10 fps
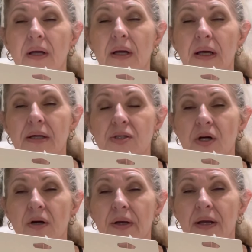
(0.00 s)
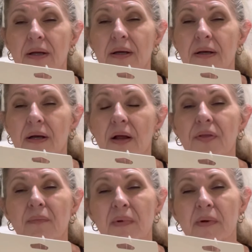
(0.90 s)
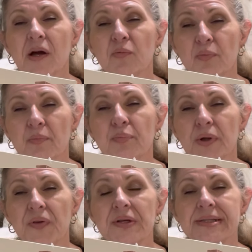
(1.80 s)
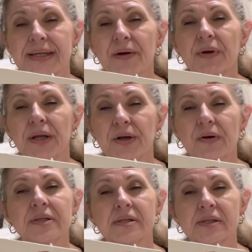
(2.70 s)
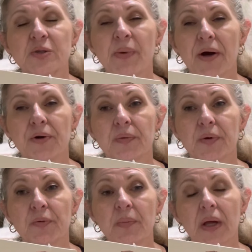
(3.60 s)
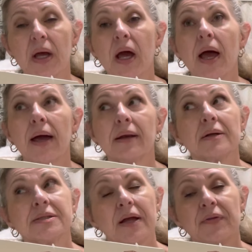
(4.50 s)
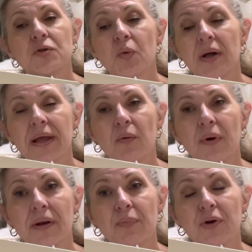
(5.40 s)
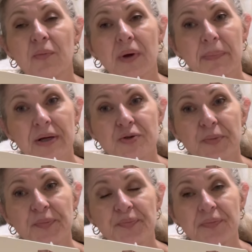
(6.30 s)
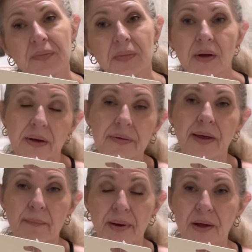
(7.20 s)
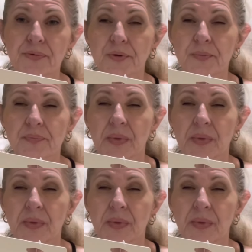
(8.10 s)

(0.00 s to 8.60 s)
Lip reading: at Target, I thought maybe I'll put this down here because it says powder room, and I'll take the toilette one and put it in my bedroom, in that bathroom.